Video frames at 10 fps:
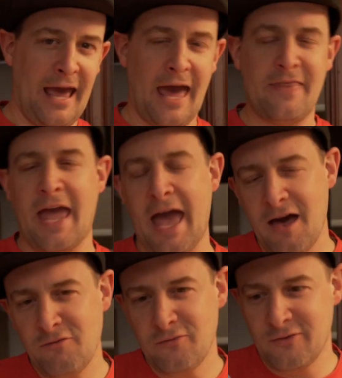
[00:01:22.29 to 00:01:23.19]
And they
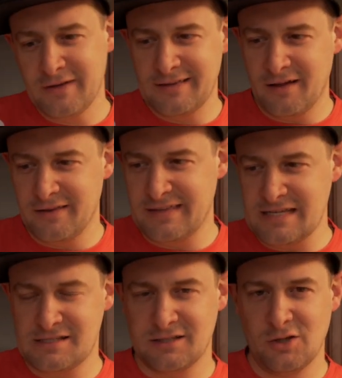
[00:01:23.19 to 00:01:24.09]
have
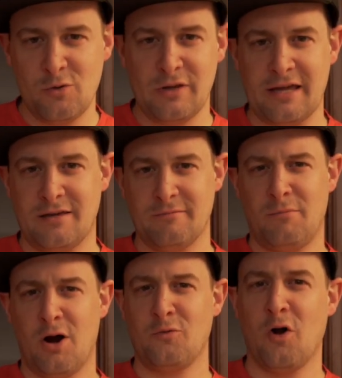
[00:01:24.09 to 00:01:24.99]
these low, like
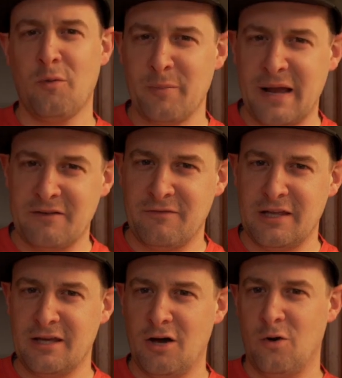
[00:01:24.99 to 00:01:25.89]
Mark Rober made a
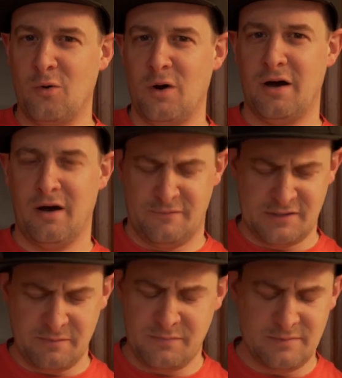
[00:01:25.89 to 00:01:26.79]
video, uh,
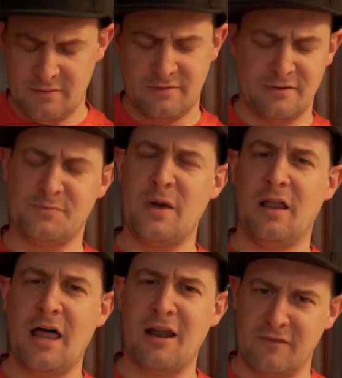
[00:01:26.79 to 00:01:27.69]
some, there's been
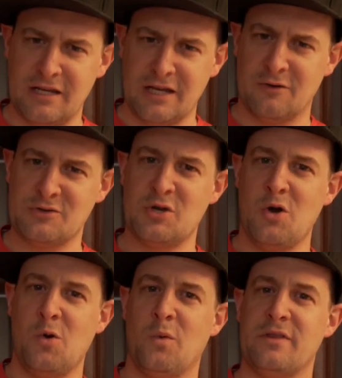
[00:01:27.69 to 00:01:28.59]
a lot of videos
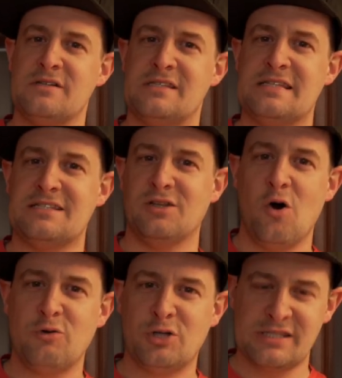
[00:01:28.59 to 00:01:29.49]
where there's these
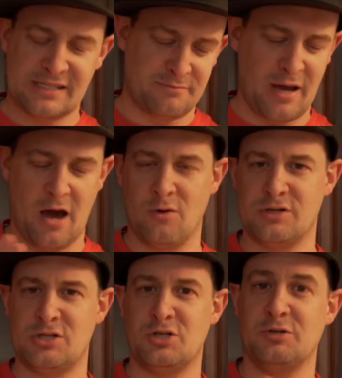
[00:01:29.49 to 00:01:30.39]
lotions and
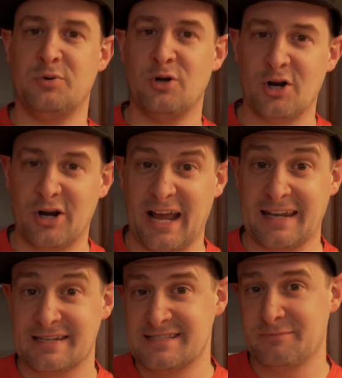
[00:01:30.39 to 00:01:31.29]
powders that you can put on your
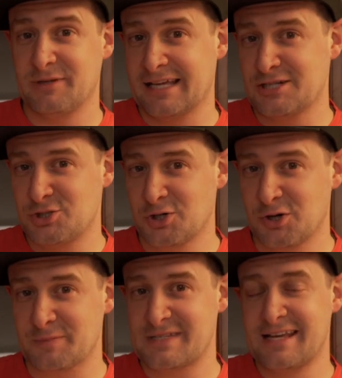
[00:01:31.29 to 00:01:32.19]
hand to simulate
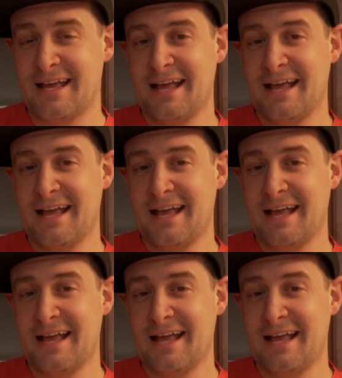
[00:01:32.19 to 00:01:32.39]
germs.